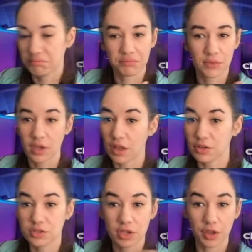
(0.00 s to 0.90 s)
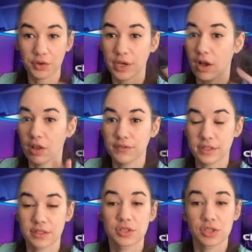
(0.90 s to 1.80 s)
colors, coloring, all of it
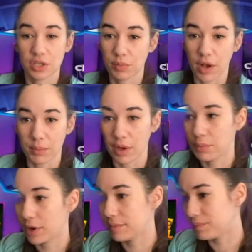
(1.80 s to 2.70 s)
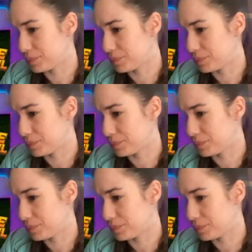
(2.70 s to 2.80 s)
is just going to pop up, right?